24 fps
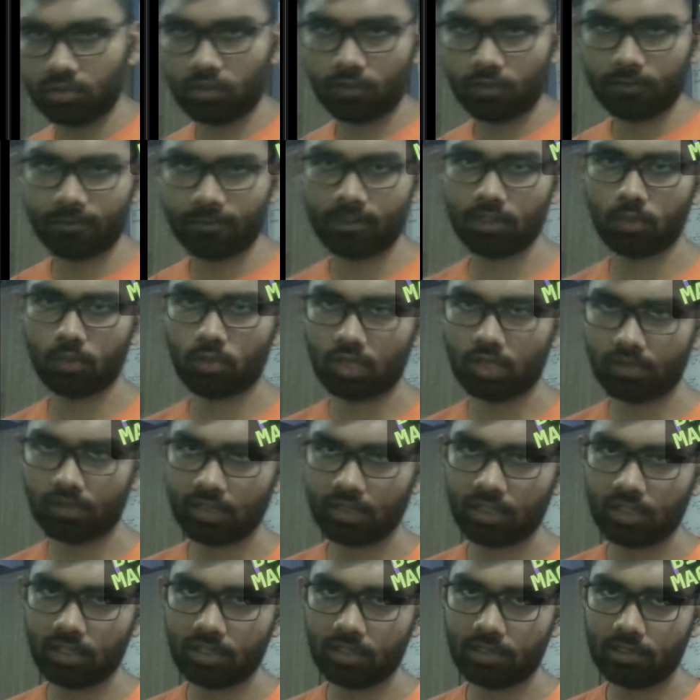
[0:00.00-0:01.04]
of
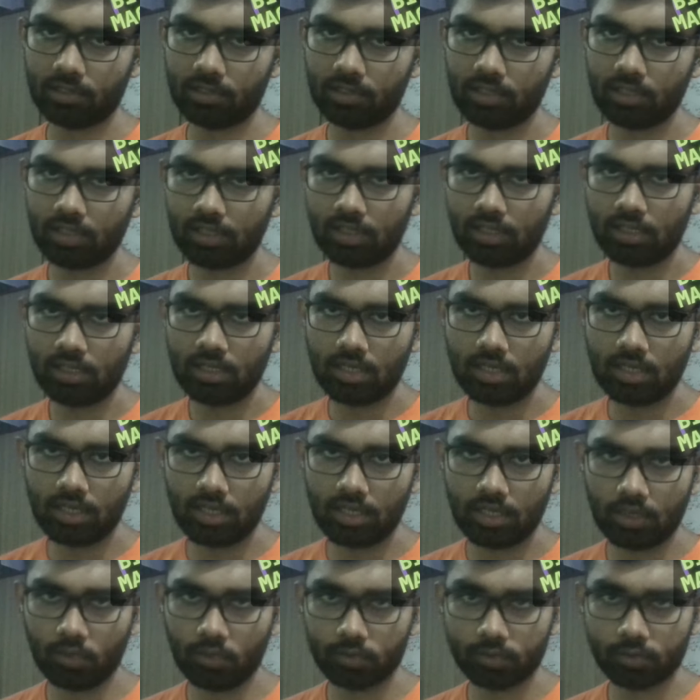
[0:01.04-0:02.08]
whatever I learn
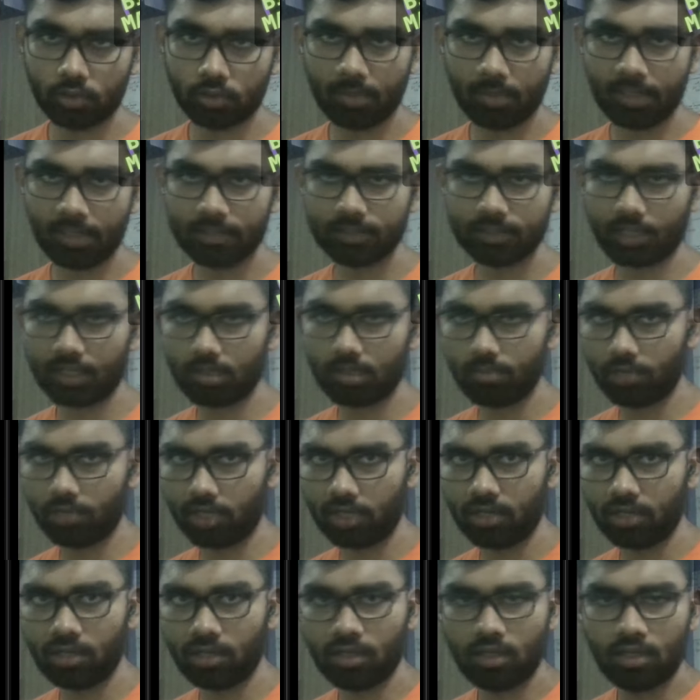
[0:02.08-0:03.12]
goes into my second
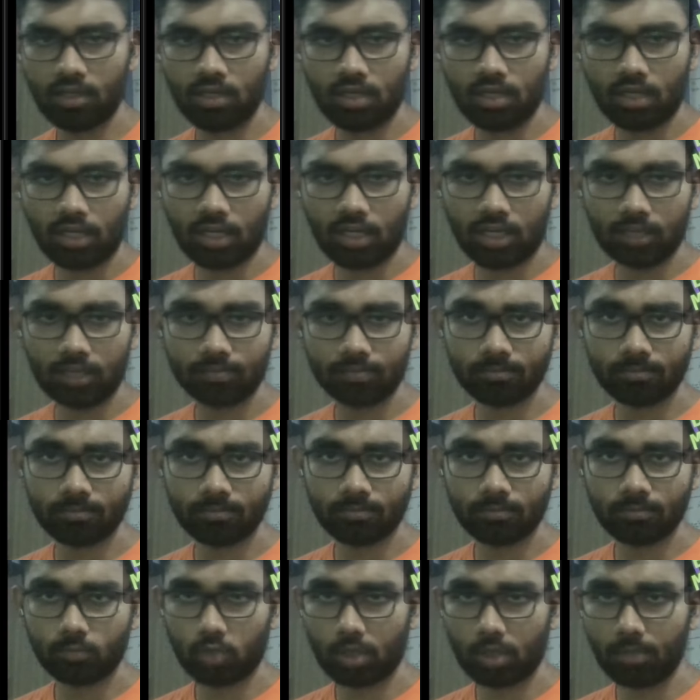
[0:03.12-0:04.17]
brain. Uh,
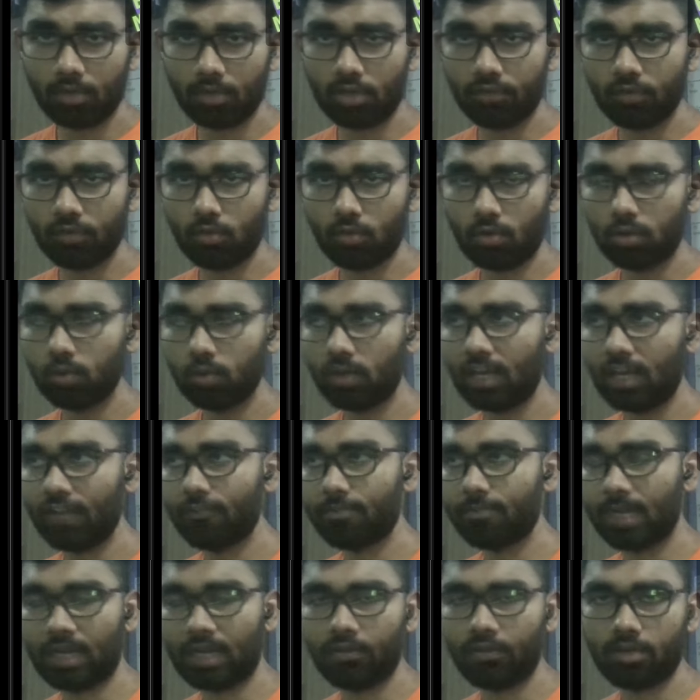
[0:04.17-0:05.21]
what about if you want to
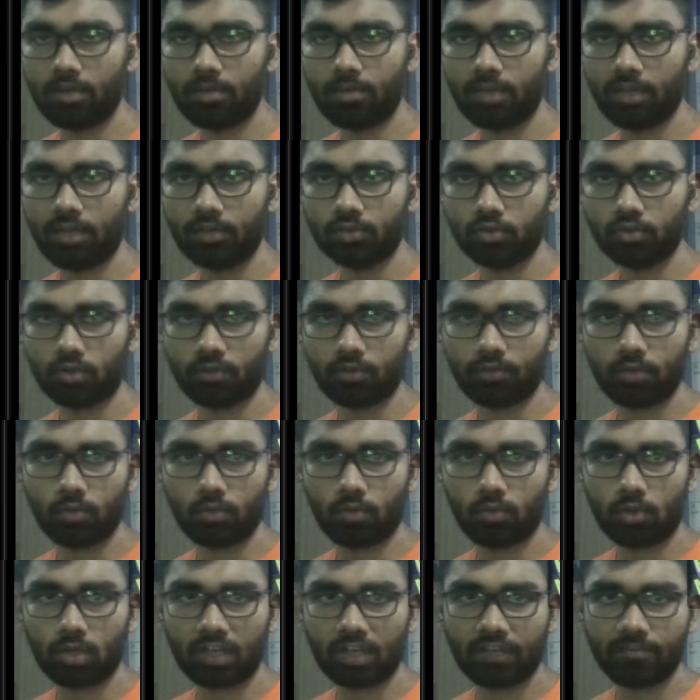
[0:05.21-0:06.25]
have private brains, or if you
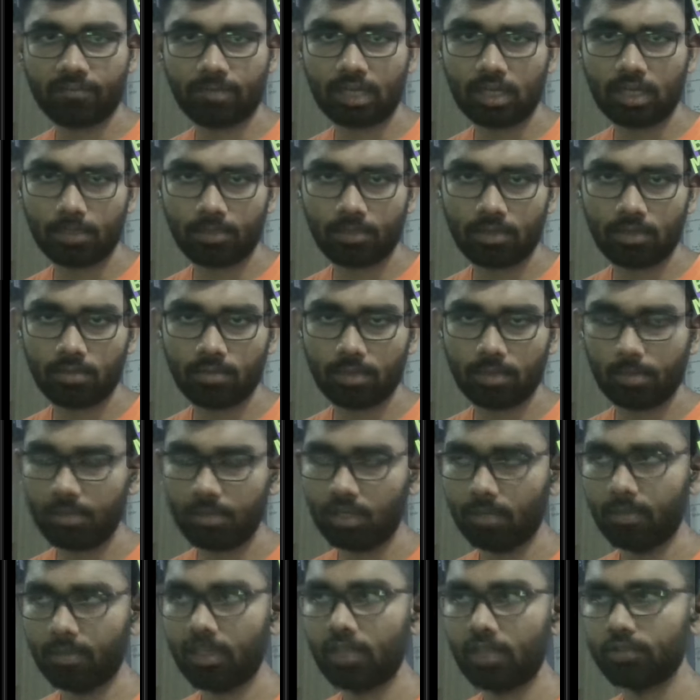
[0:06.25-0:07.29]
want to have multiple
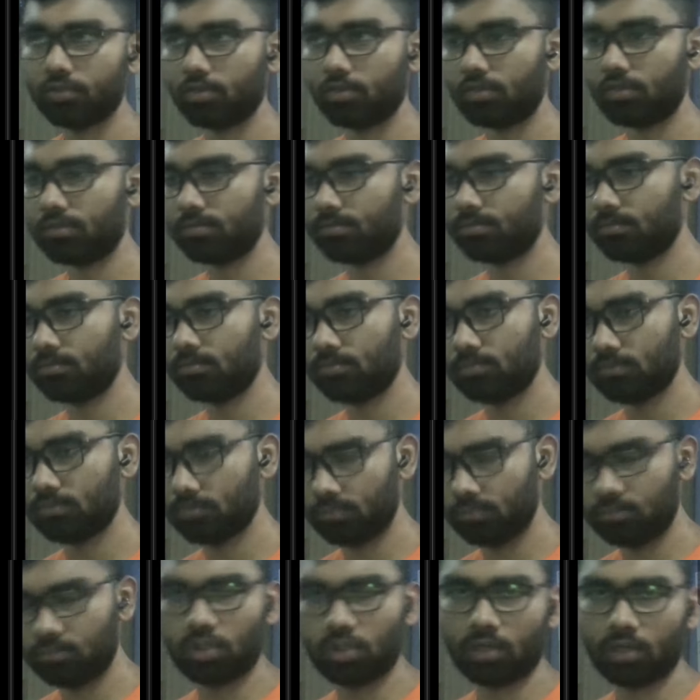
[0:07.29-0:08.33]
public brains, or
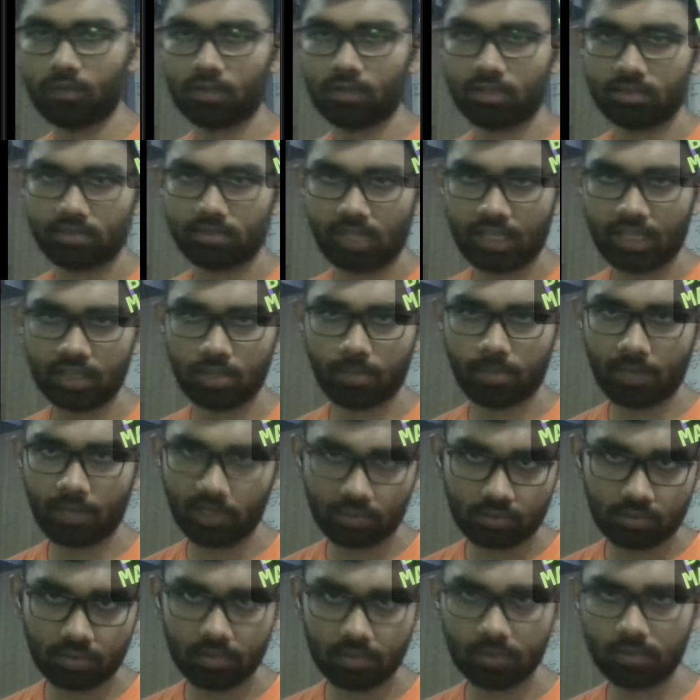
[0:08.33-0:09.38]
whatever, nth
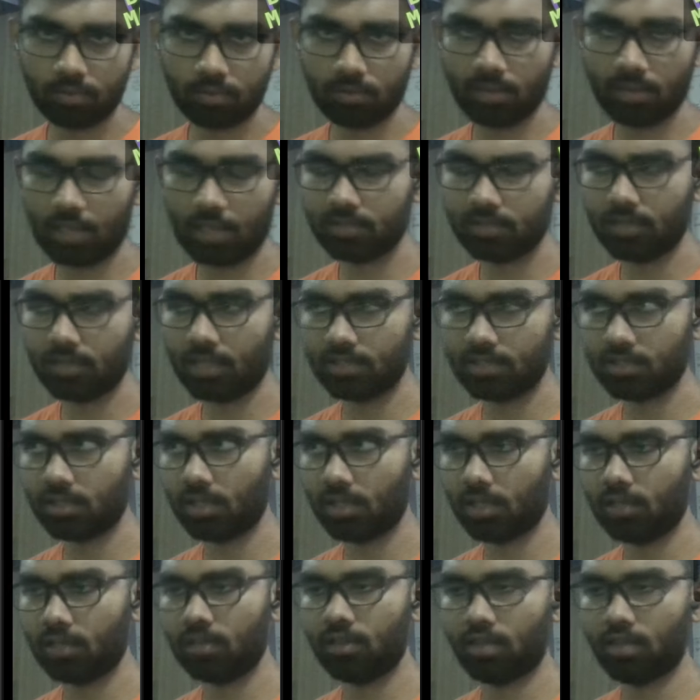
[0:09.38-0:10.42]
brains? So that's the
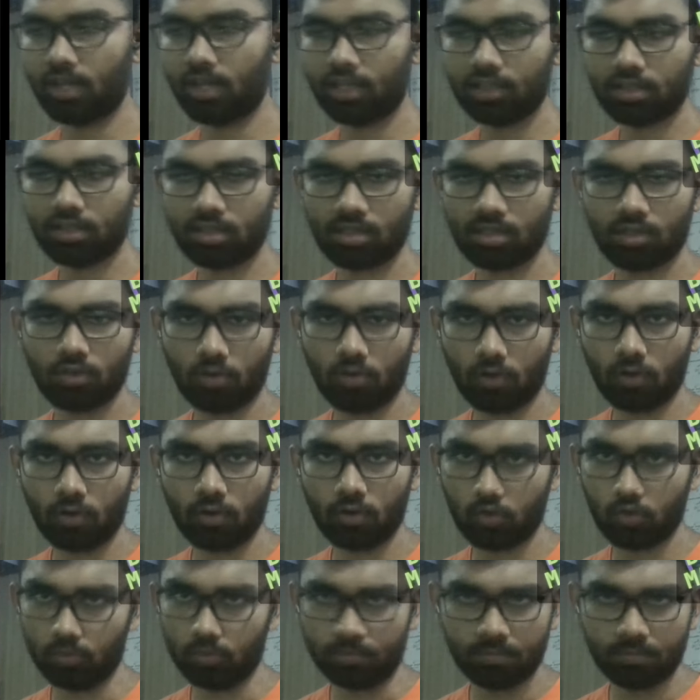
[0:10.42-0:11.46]
thing. Nth or
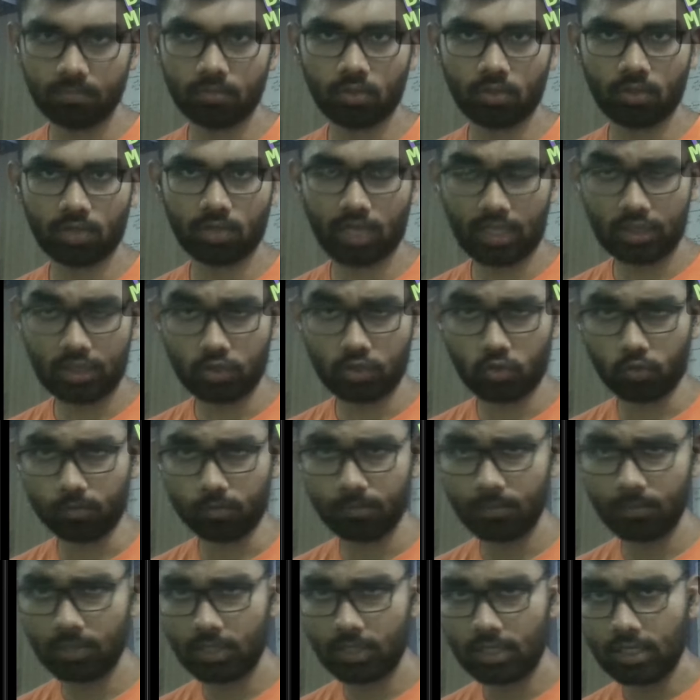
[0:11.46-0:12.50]
Rome or nth Rome
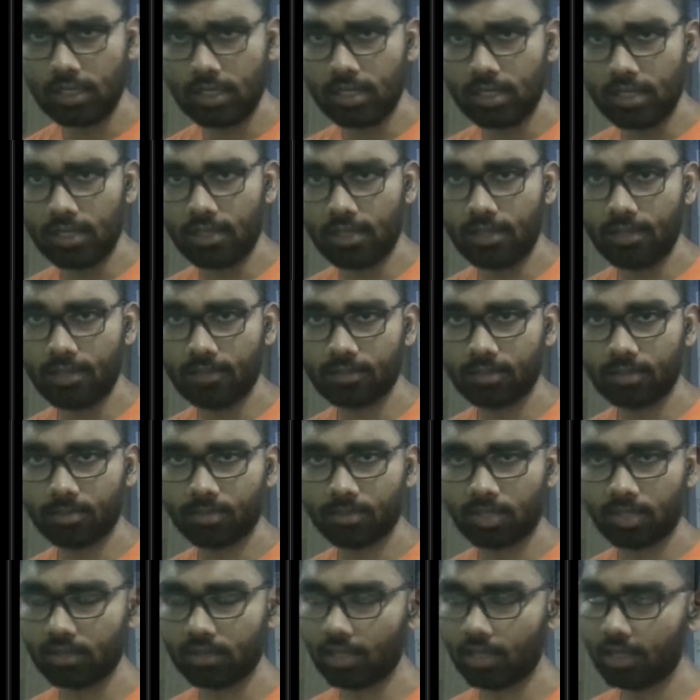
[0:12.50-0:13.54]
is
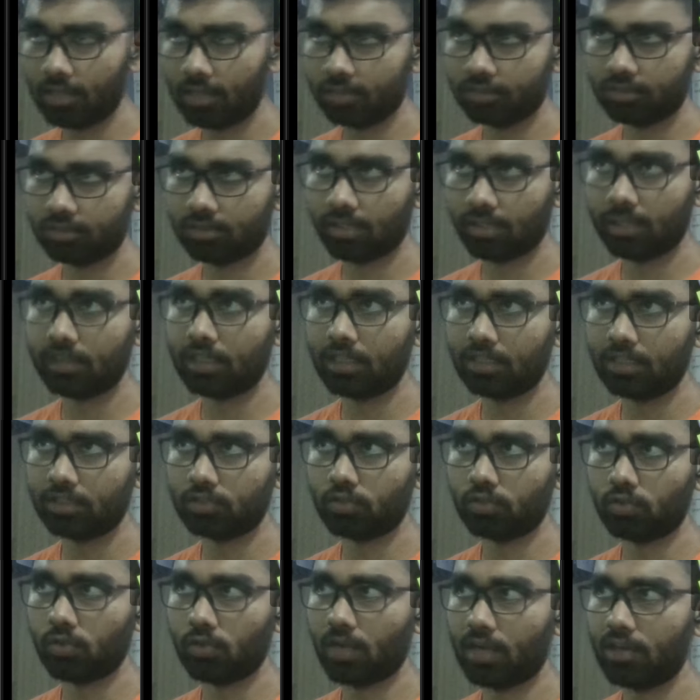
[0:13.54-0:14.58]
something that this is
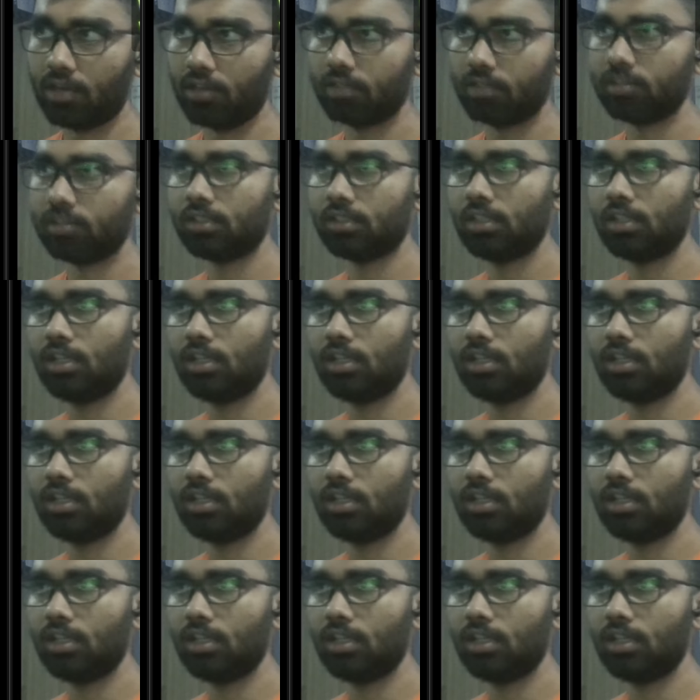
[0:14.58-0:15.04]
going to address.